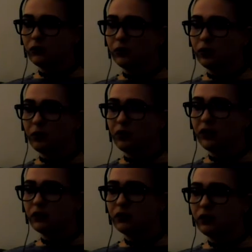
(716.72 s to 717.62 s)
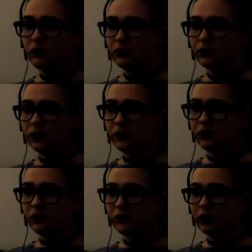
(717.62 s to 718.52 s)
Weird to play as her,
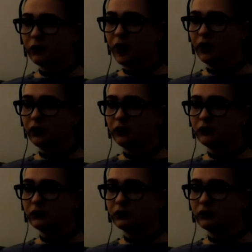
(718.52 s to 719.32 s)
so it doesn't really matter.